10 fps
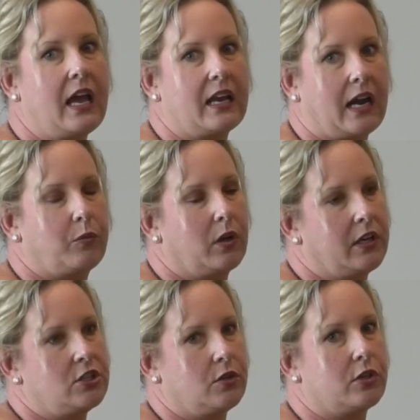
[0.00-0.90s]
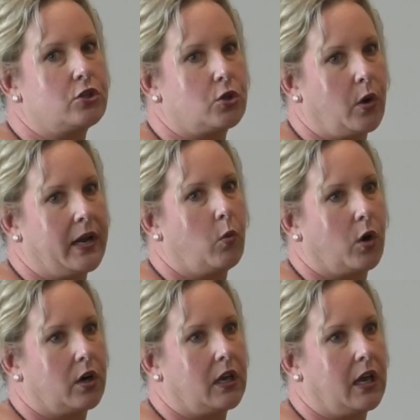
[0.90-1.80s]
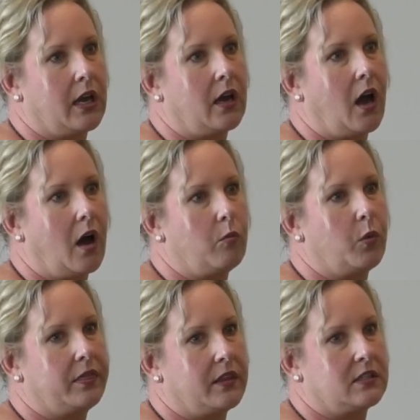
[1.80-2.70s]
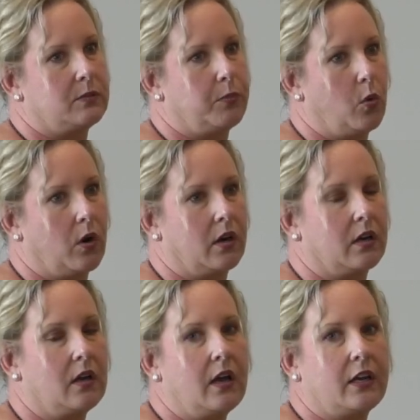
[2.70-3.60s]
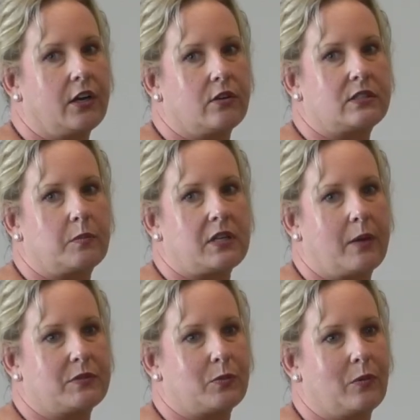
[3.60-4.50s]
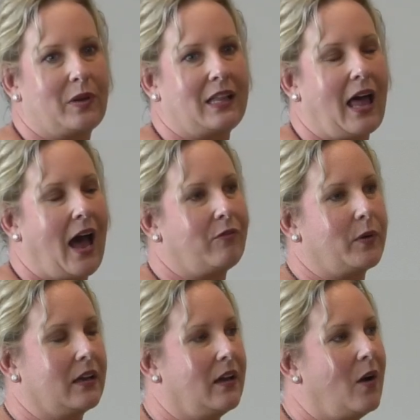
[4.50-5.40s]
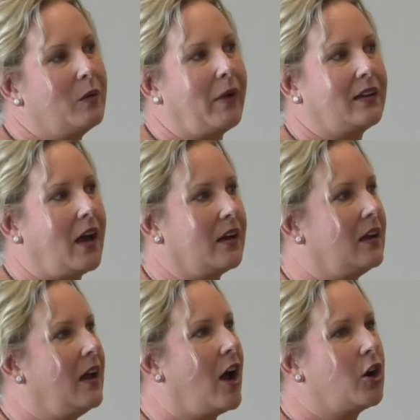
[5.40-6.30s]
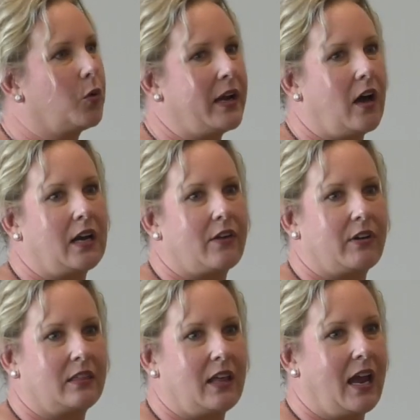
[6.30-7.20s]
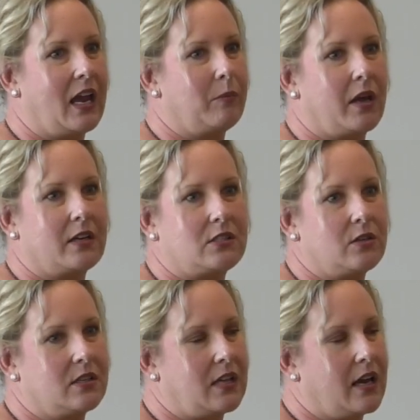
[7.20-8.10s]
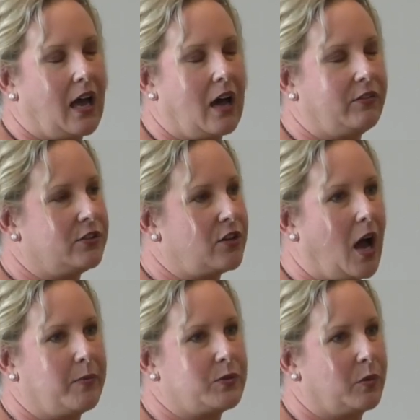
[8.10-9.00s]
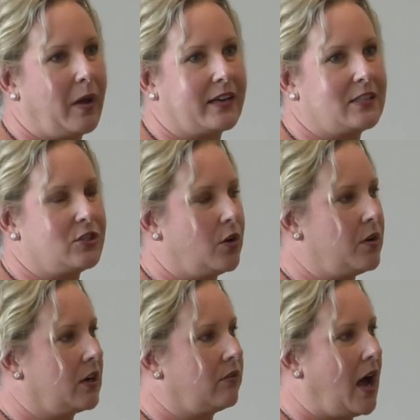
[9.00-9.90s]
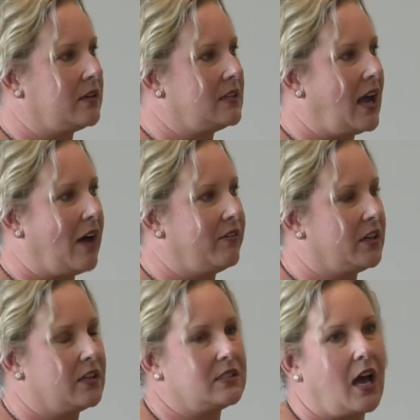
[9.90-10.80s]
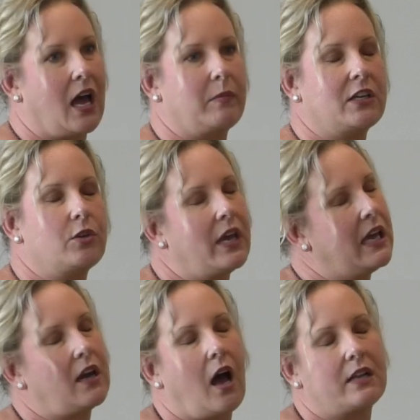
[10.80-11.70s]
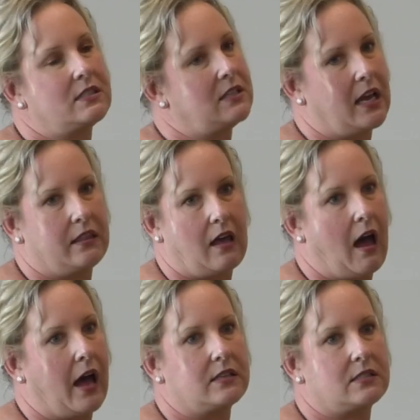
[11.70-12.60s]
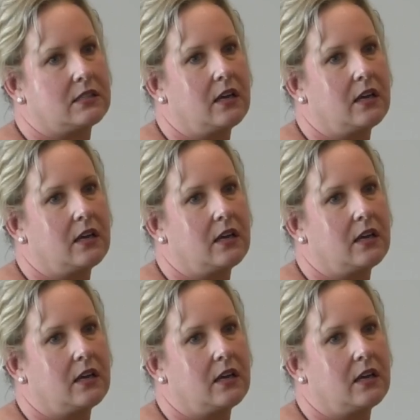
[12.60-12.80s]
and I really do enjoy working with this board. You know, sometimes we laugh, we might not agree on everything, but as soon as that gavel drops, we're back to joking around and having a good time. And you cannot say that